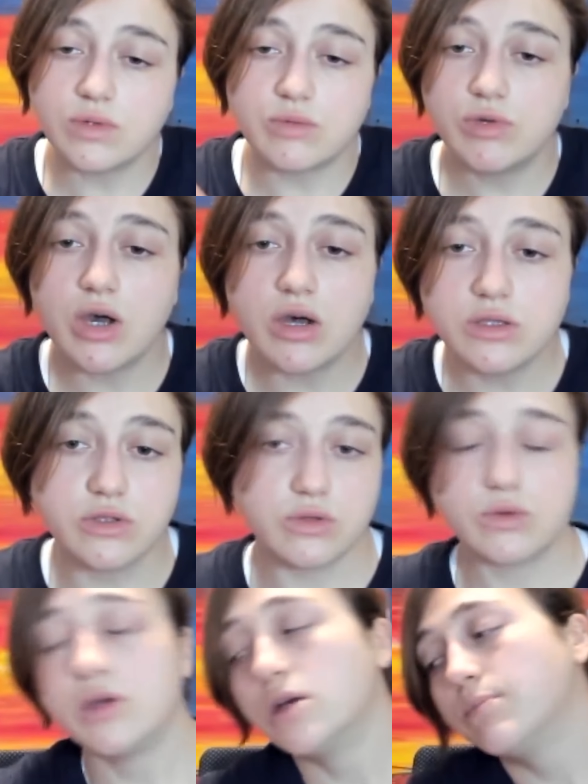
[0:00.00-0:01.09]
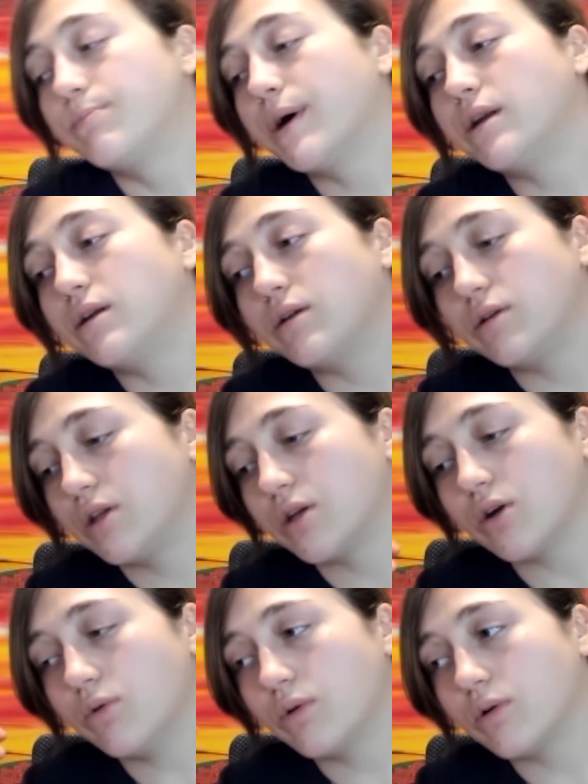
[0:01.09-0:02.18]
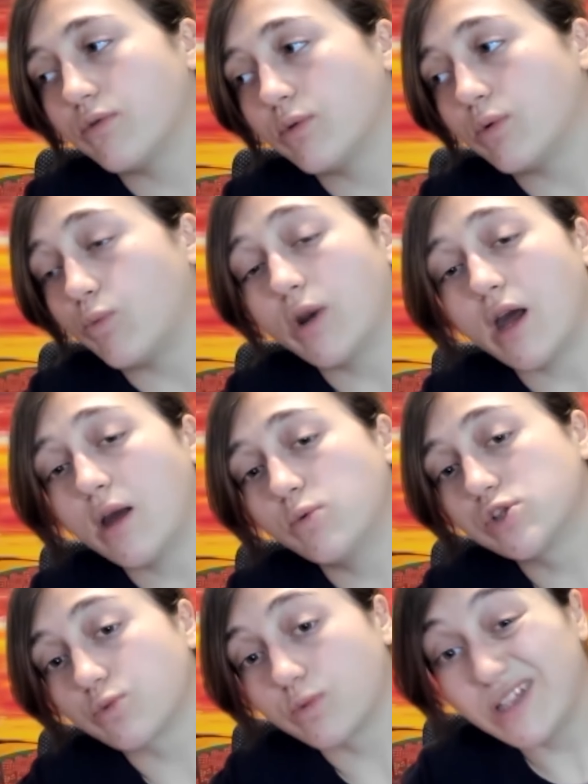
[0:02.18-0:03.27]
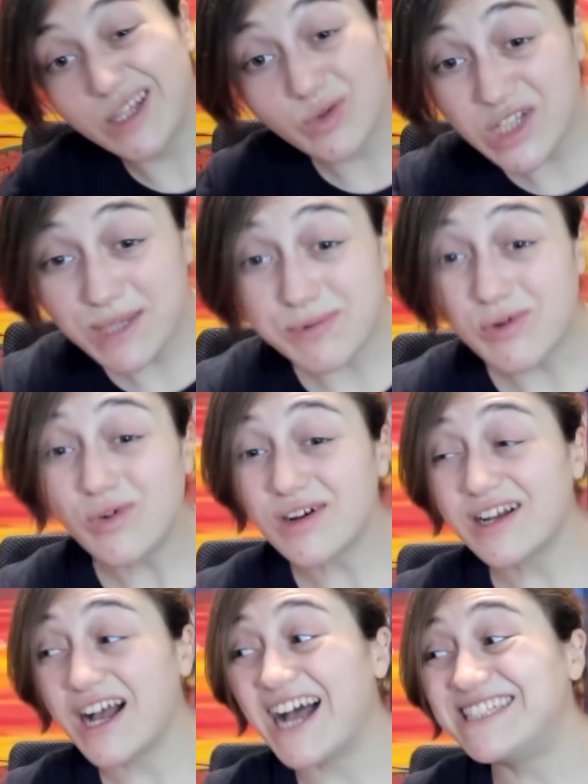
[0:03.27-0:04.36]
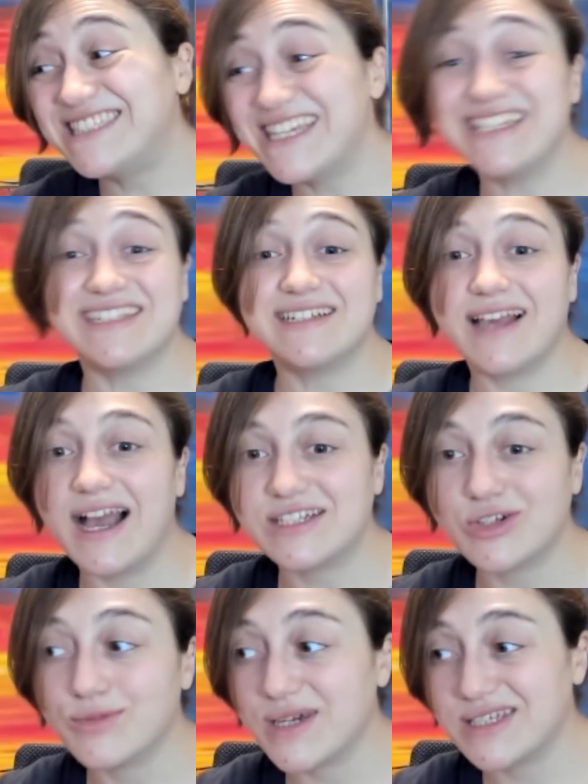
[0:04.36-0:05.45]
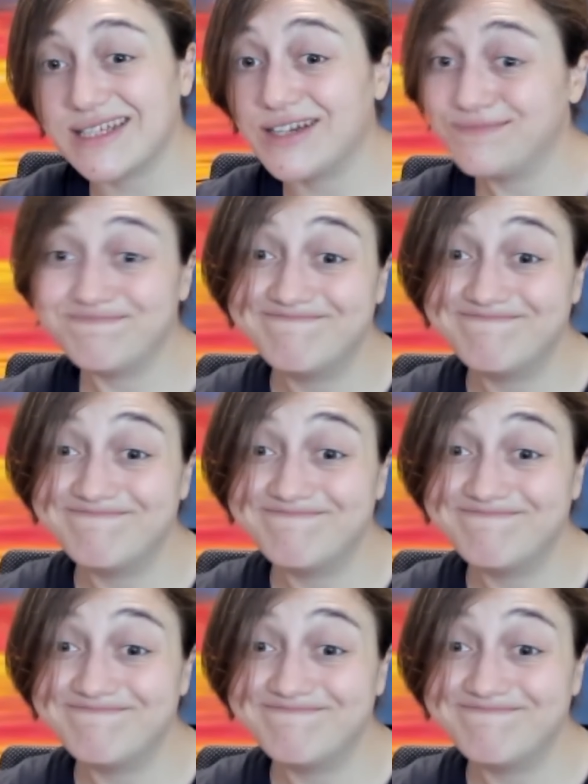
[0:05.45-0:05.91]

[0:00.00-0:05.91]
We all do. But, when I was really, really poor, I didn't. I told myself,